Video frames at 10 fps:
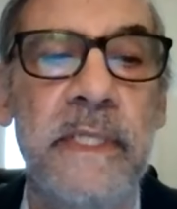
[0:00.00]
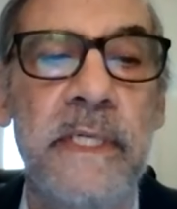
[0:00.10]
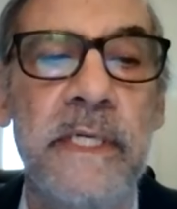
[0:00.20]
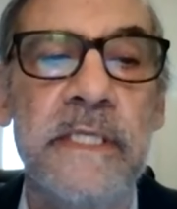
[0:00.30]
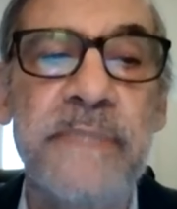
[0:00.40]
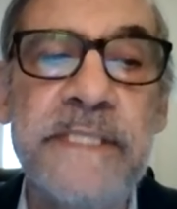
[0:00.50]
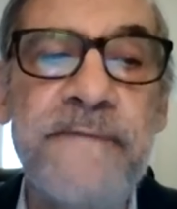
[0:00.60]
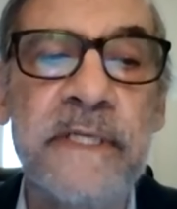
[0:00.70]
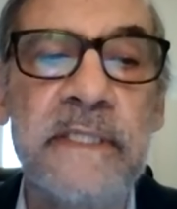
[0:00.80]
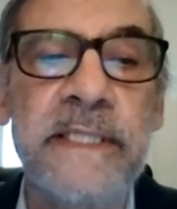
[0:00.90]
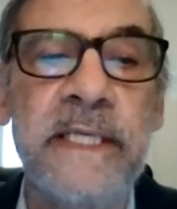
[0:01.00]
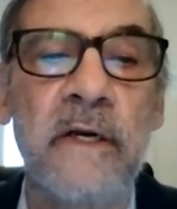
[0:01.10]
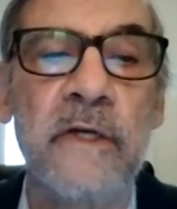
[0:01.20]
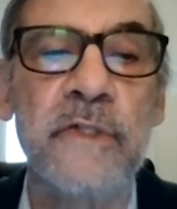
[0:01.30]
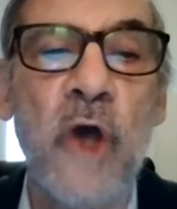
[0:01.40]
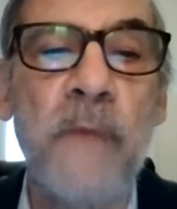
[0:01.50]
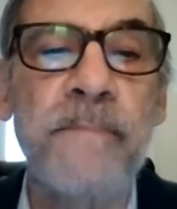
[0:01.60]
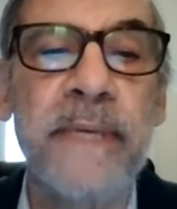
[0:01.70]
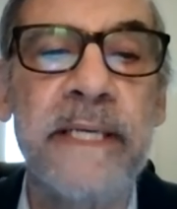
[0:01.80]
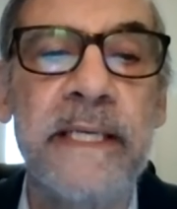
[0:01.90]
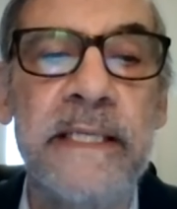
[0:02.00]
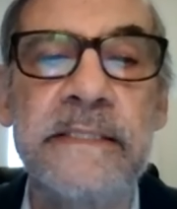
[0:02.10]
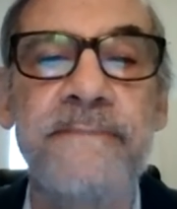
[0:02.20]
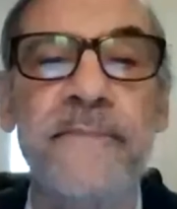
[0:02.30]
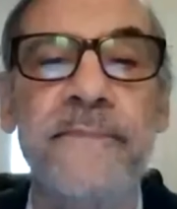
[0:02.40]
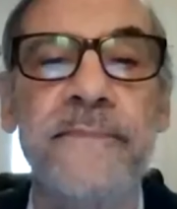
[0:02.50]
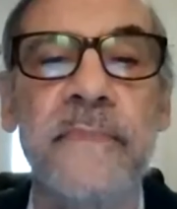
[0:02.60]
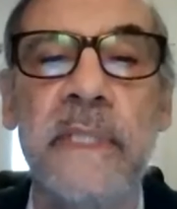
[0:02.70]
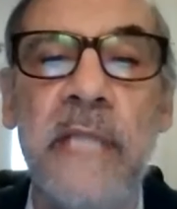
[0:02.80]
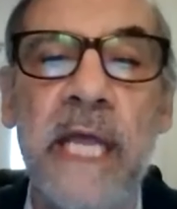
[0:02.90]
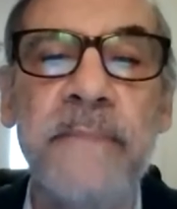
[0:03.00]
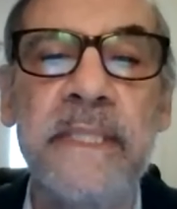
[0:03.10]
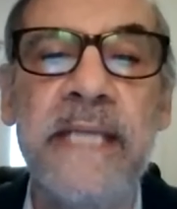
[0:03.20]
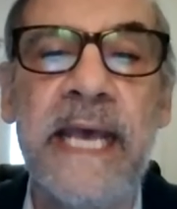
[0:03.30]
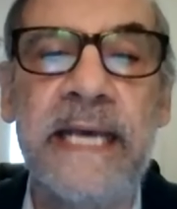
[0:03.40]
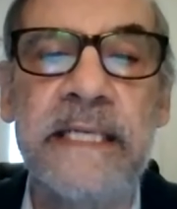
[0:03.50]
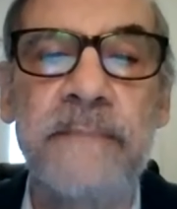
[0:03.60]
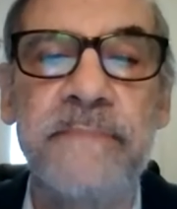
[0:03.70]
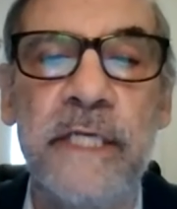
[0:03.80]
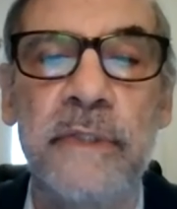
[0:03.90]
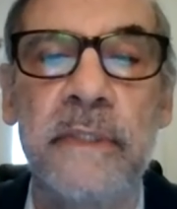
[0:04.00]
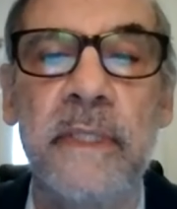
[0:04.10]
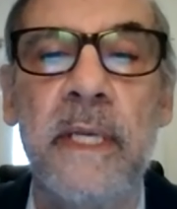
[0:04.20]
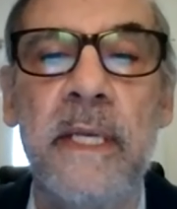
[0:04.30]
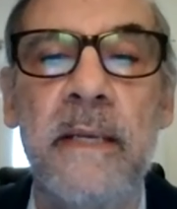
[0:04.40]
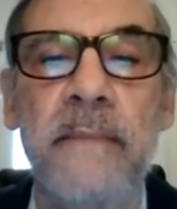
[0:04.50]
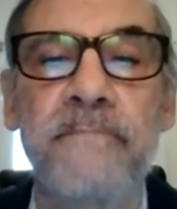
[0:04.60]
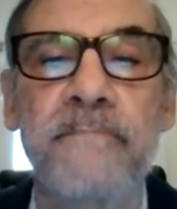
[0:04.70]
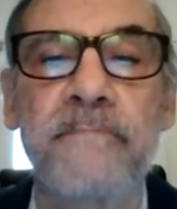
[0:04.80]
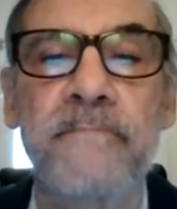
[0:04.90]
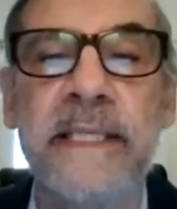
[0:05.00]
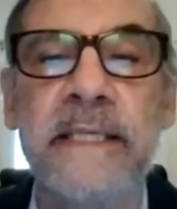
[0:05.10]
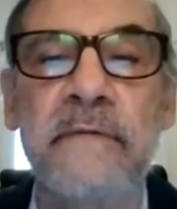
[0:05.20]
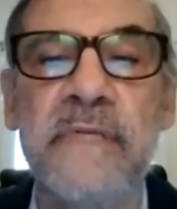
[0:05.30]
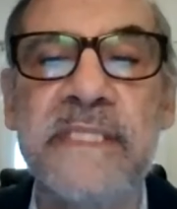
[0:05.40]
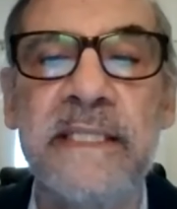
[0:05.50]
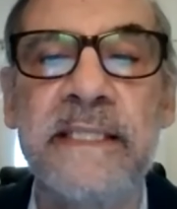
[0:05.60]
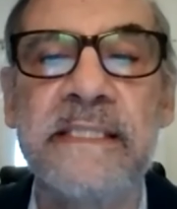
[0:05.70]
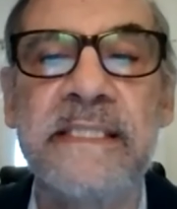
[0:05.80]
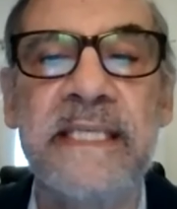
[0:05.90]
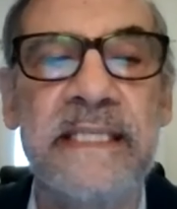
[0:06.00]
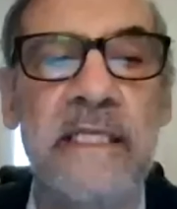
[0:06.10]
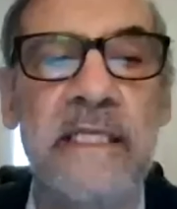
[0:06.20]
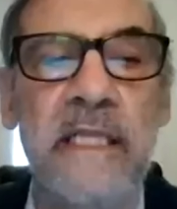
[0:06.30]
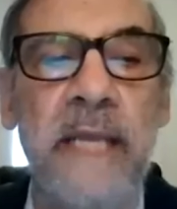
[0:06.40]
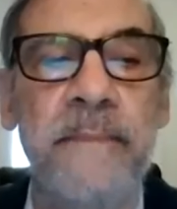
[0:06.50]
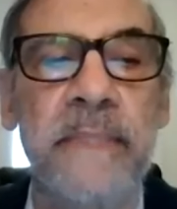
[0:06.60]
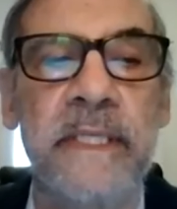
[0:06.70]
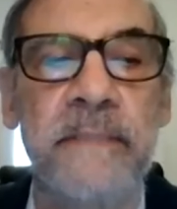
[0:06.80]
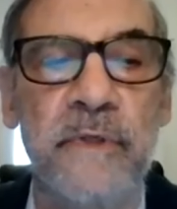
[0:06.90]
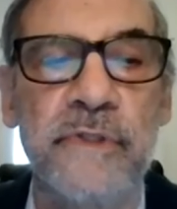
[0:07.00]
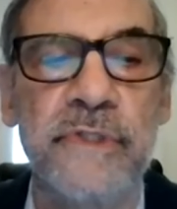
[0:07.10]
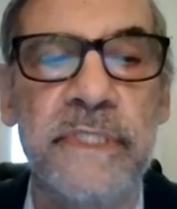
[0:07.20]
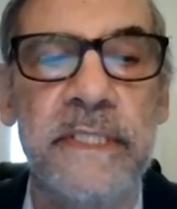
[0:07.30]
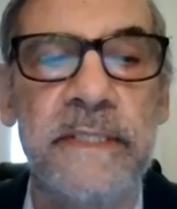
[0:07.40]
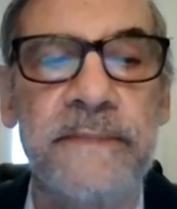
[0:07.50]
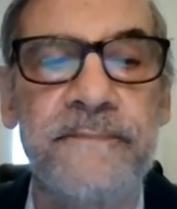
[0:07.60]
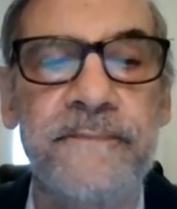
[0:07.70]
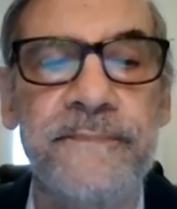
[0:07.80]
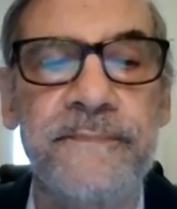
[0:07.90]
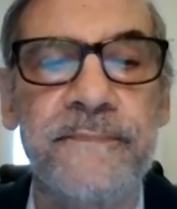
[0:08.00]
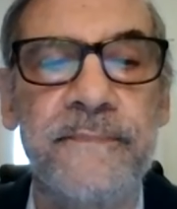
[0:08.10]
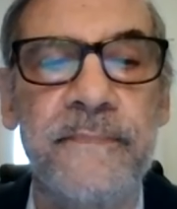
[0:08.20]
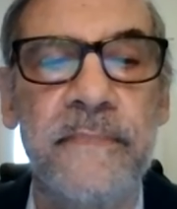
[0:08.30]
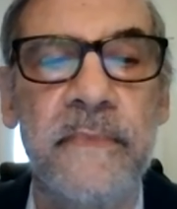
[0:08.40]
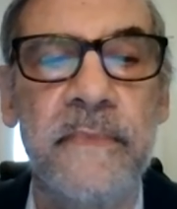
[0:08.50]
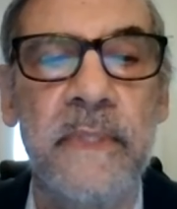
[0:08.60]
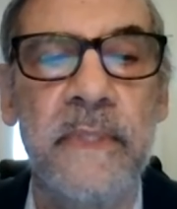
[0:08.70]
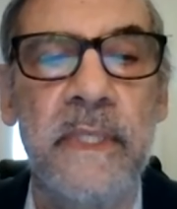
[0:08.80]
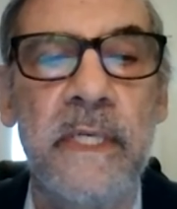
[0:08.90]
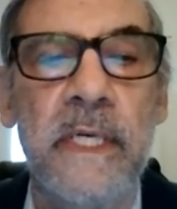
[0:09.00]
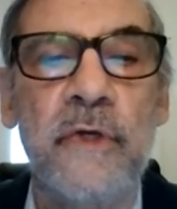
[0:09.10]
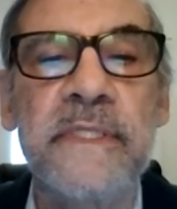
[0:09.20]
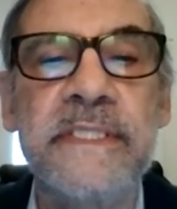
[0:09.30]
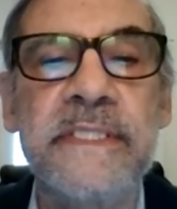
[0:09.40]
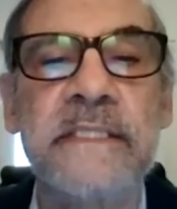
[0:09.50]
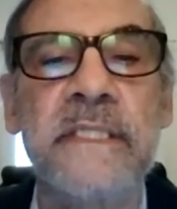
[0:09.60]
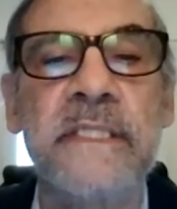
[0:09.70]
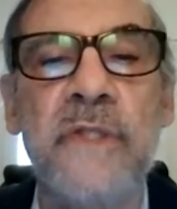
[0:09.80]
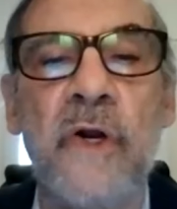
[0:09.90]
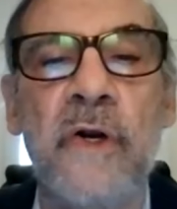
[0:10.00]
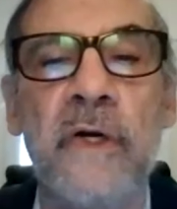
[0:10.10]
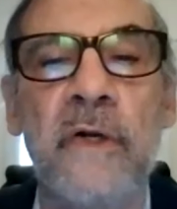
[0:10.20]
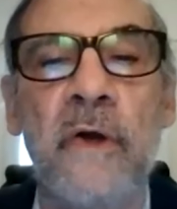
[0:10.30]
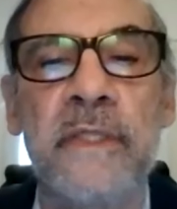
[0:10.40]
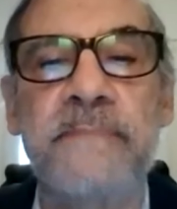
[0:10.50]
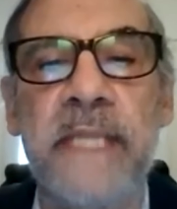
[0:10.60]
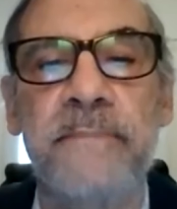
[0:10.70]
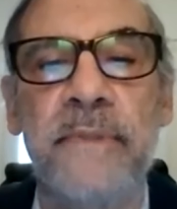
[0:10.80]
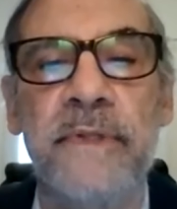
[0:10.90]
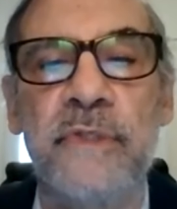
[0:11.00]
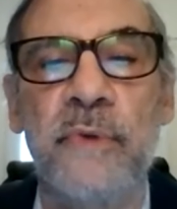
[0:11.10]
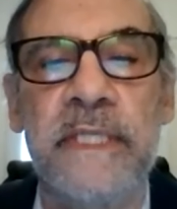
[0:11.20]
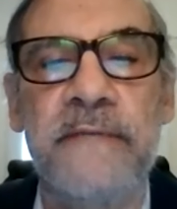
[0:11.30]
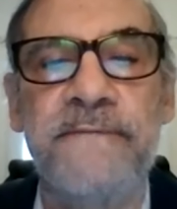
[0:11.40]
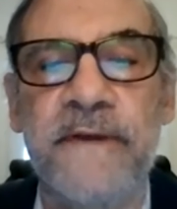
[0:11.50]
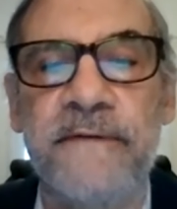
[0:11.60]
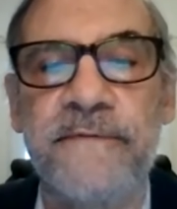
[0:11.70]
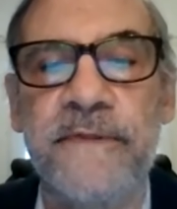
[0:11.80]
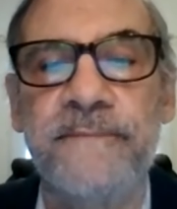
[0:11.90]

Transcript: Specifically, our topic is climate adaptation, building resilience in the climate emergency. The conference is to start on September the 25th.